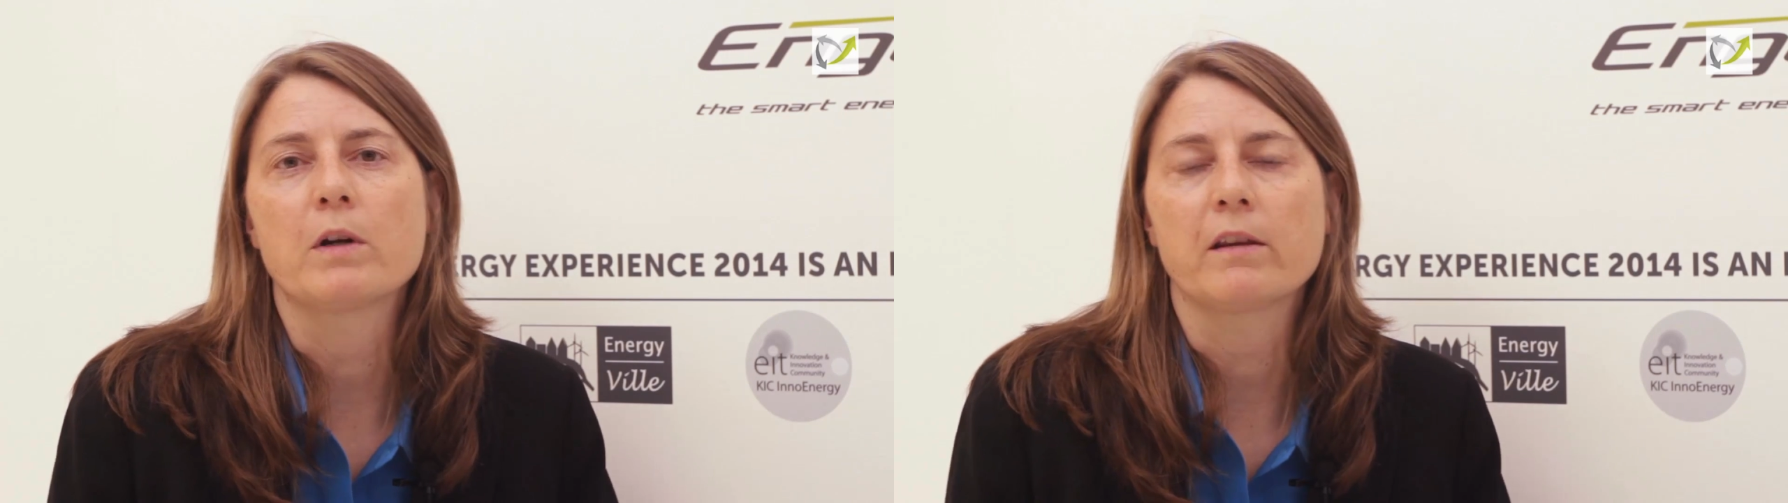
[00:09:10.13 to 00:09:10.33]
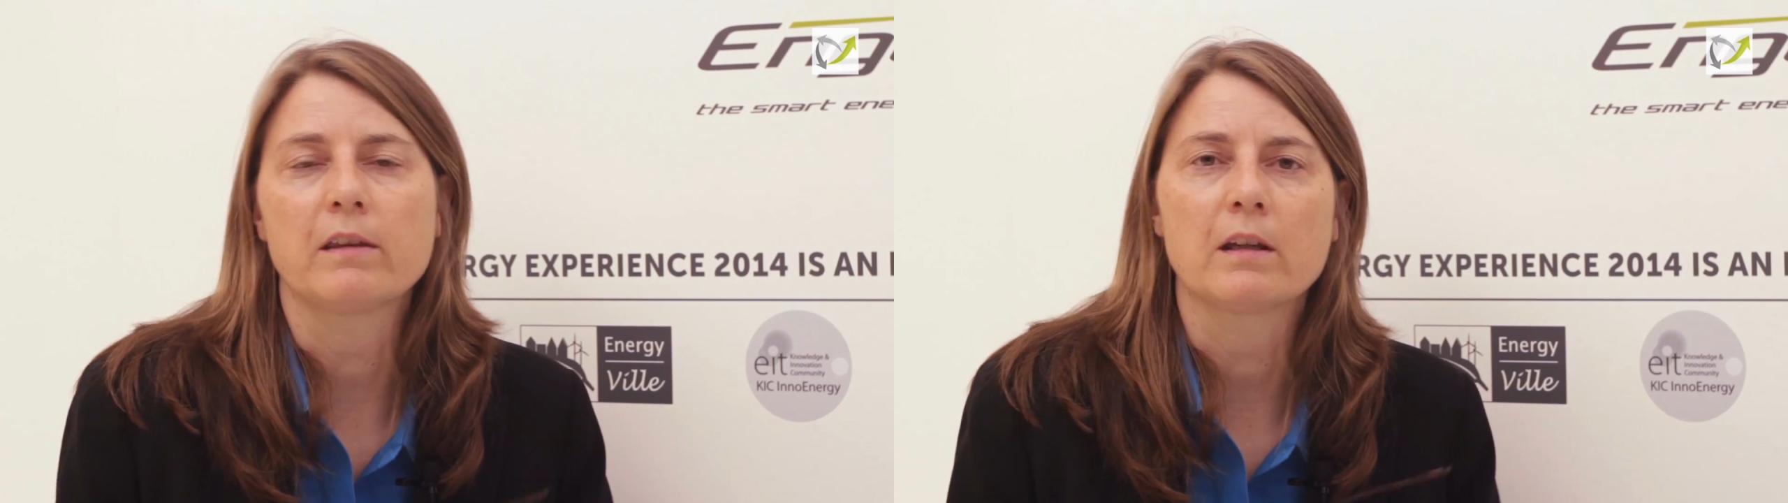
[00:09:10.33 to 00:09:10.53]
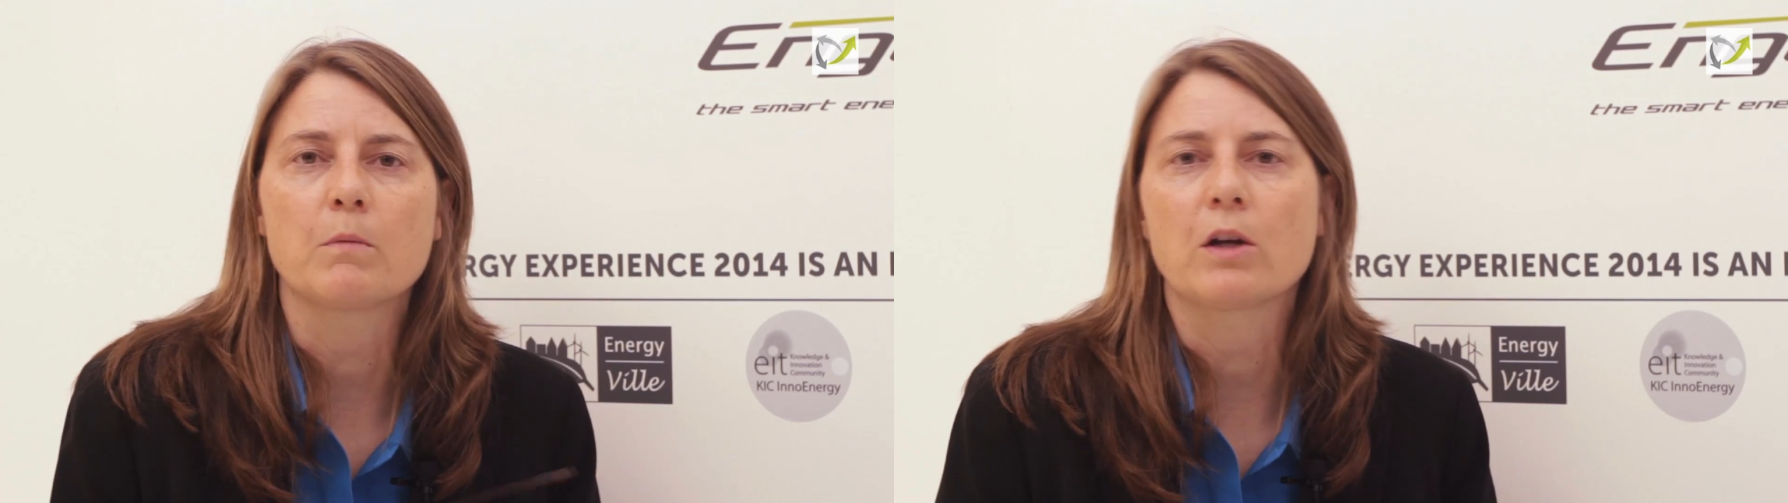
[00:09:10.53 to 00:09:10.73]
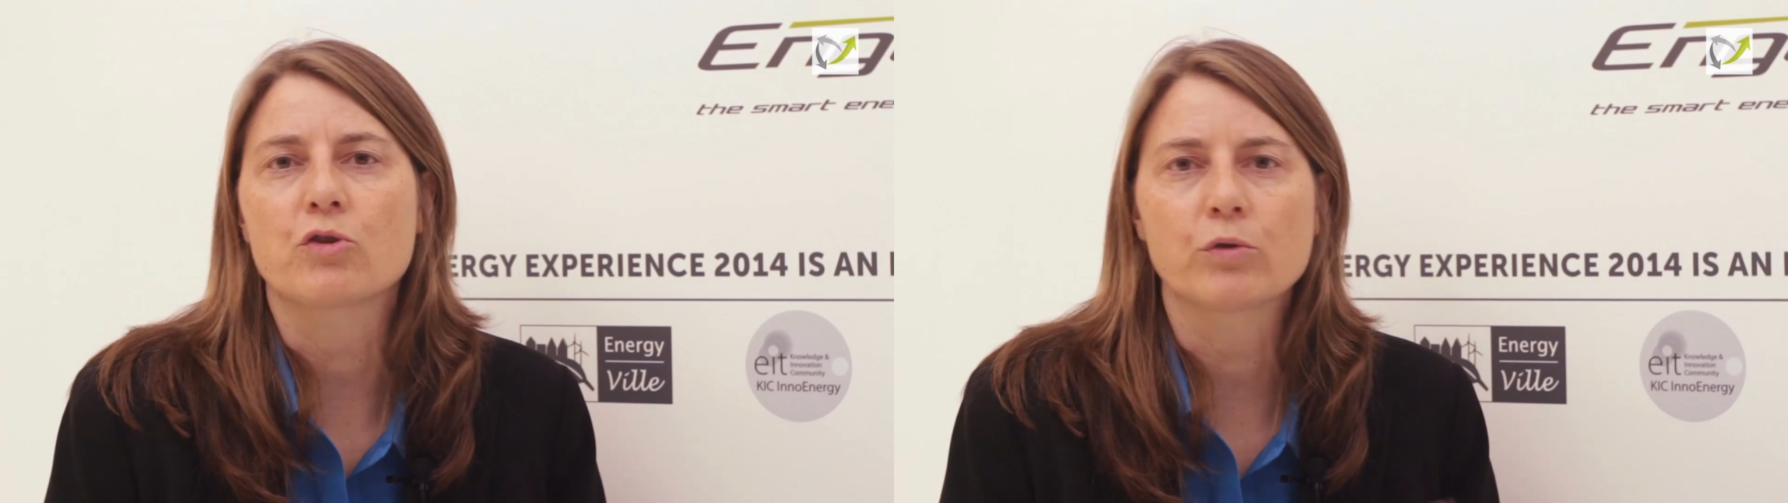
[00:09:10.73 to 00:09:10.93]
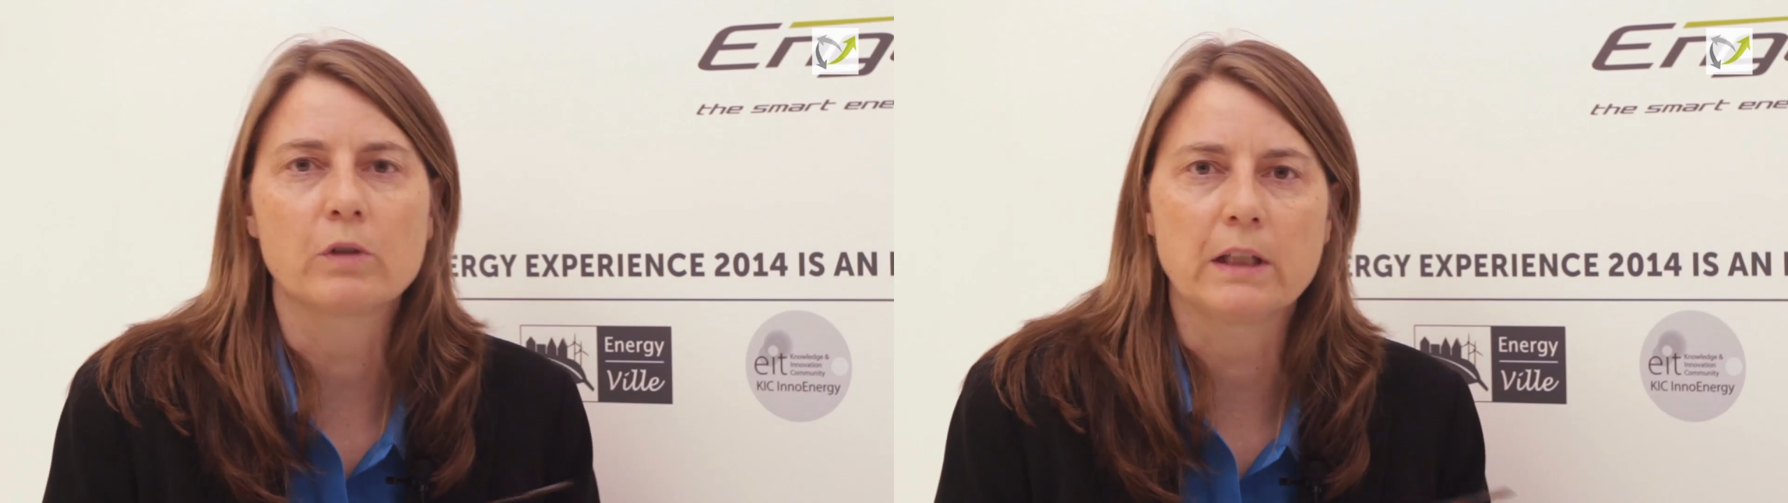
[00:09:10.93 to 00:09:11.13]
want to think about
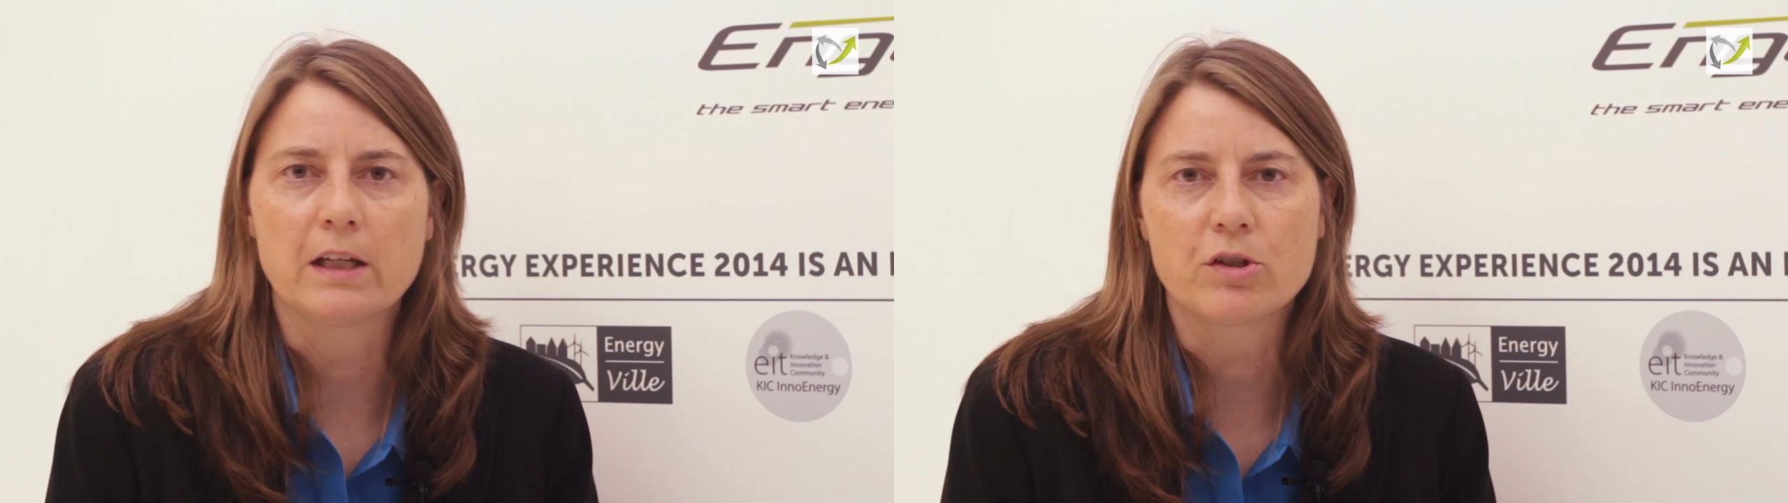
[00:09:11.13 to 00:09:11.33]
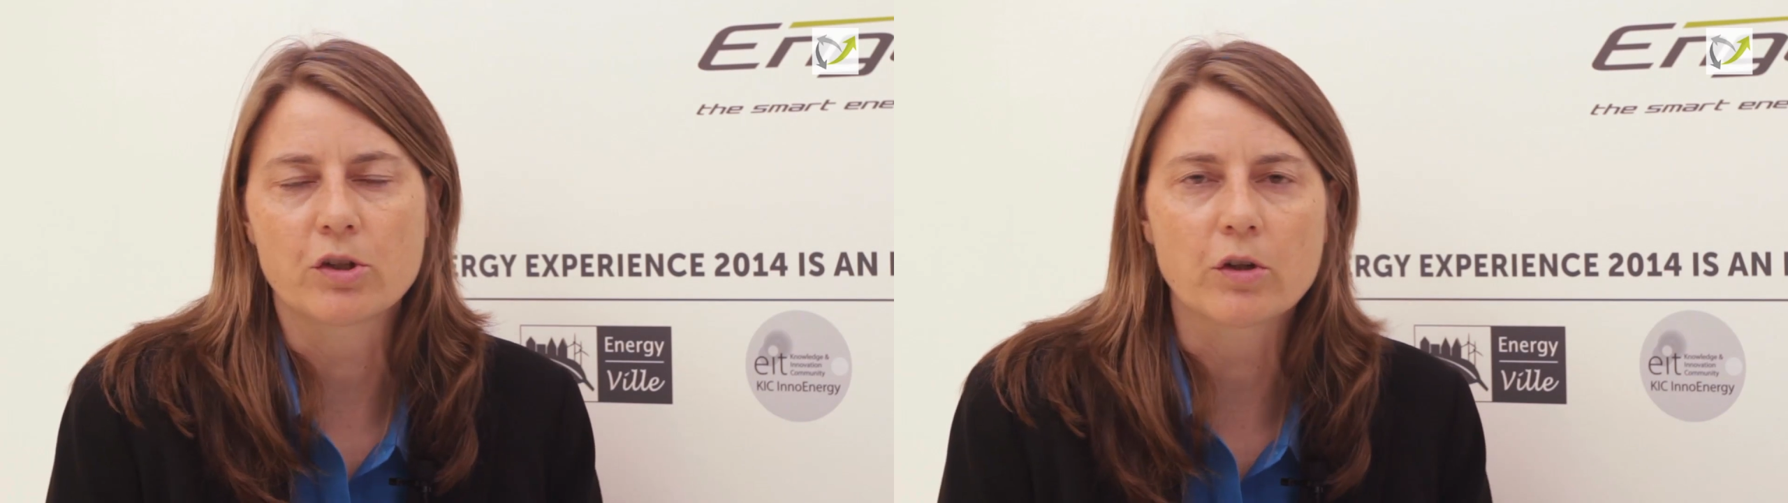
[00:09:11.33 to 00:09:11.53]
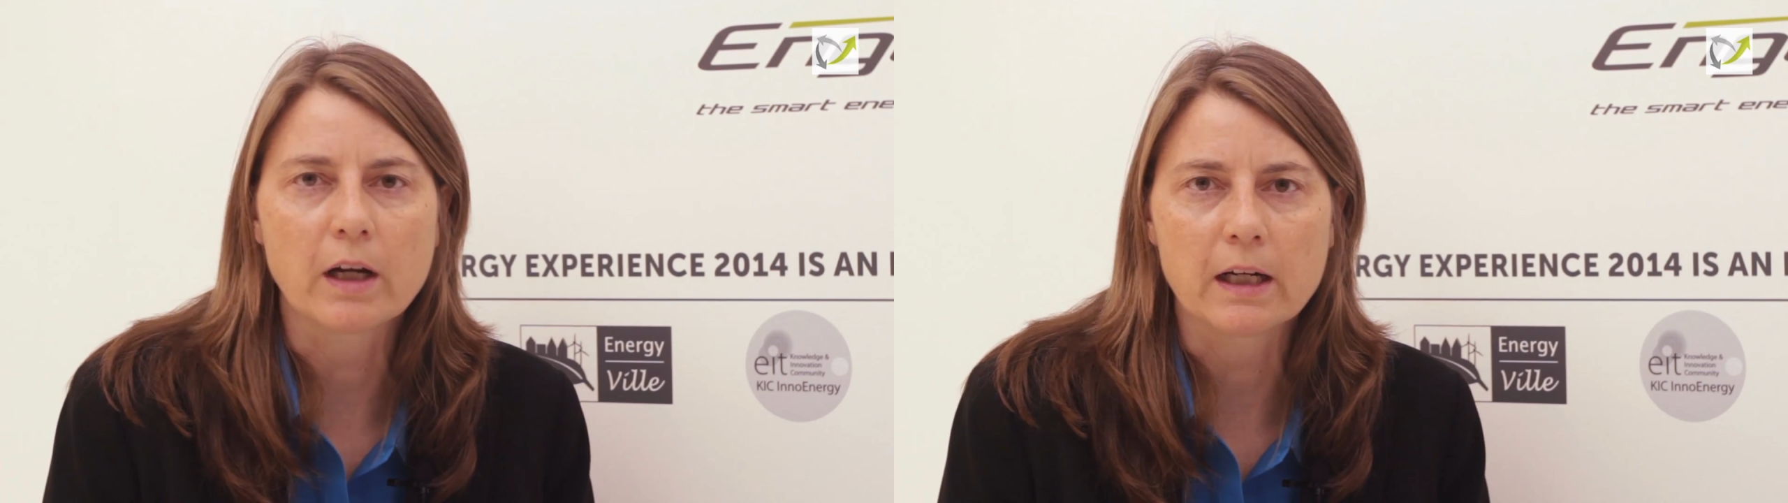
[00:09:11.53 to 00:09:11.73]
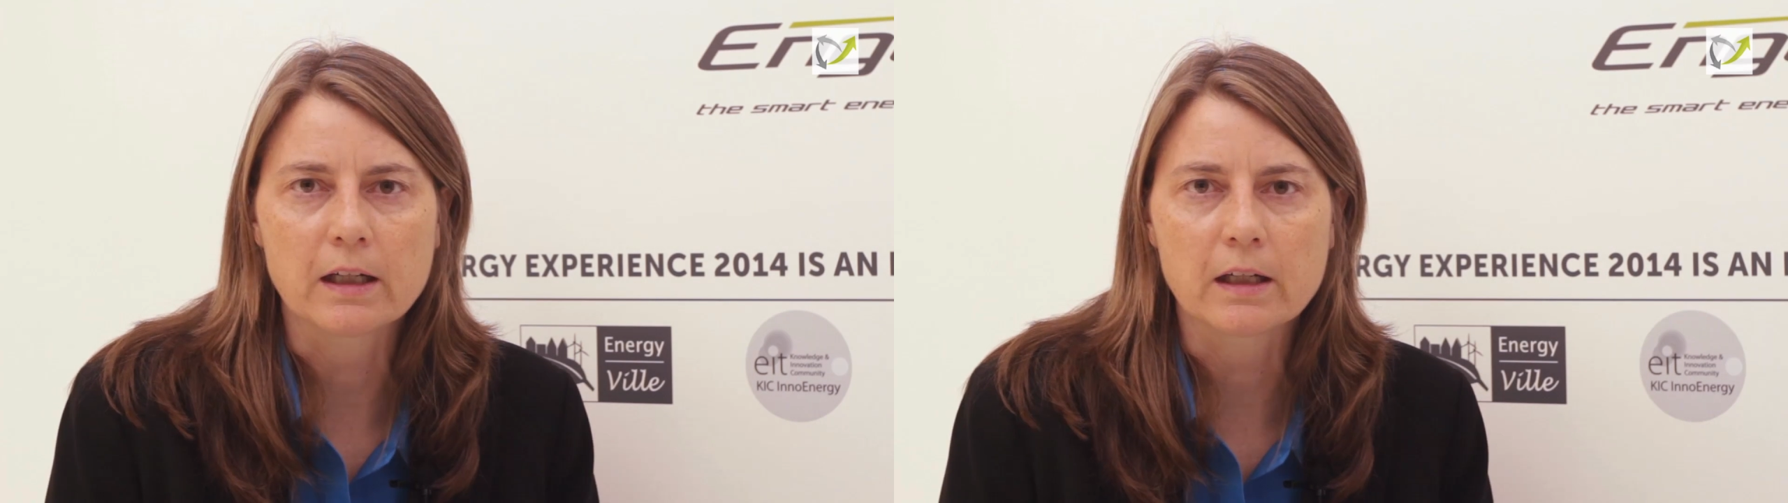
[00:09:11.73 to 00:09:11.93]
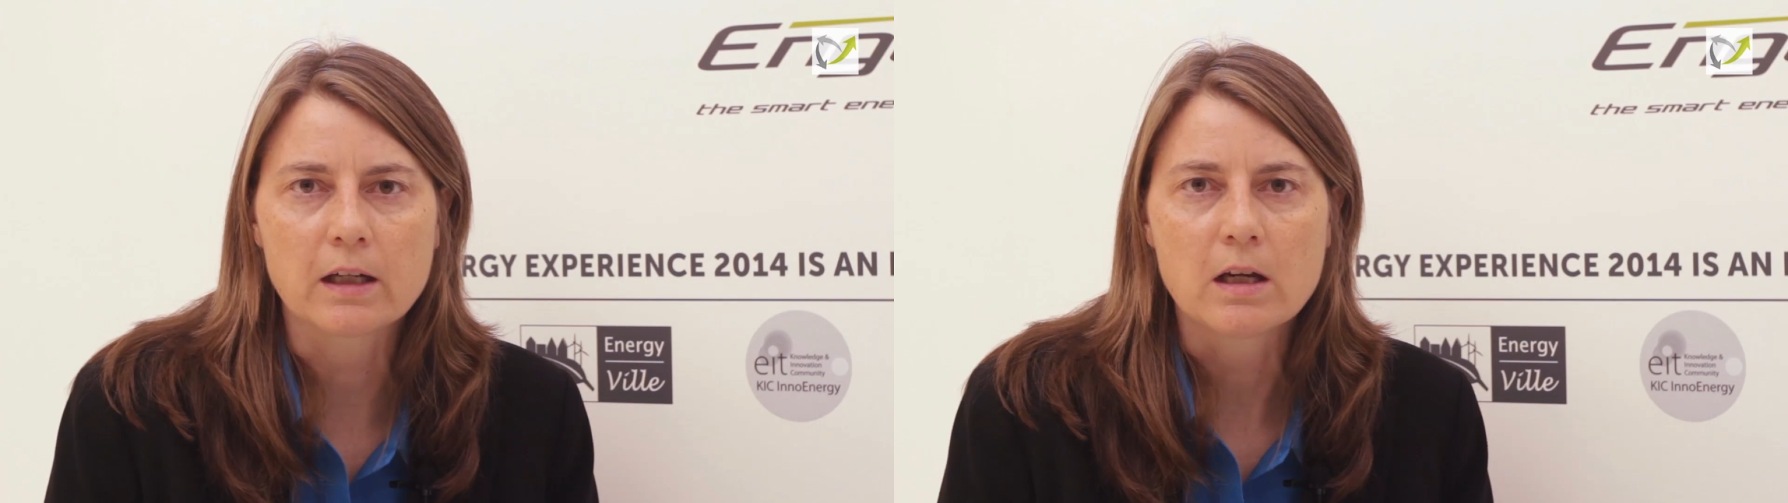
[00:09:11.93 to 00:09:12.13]
truly
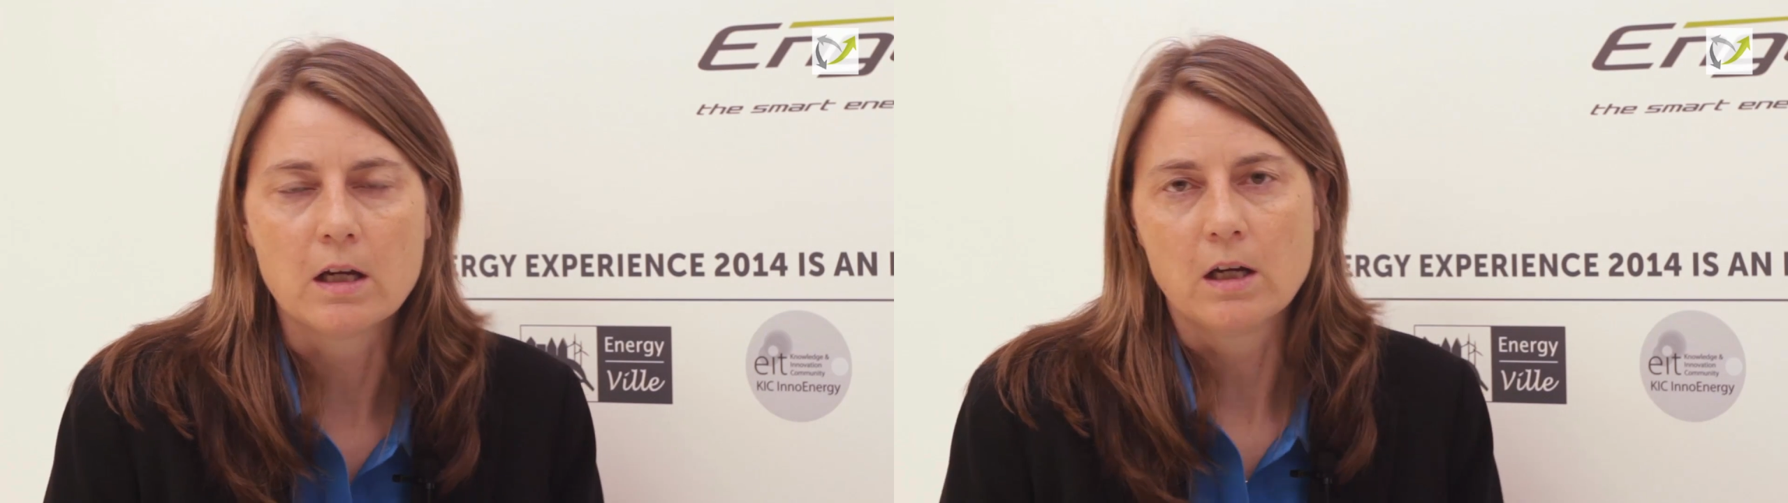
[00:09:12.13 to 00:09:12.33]
integrating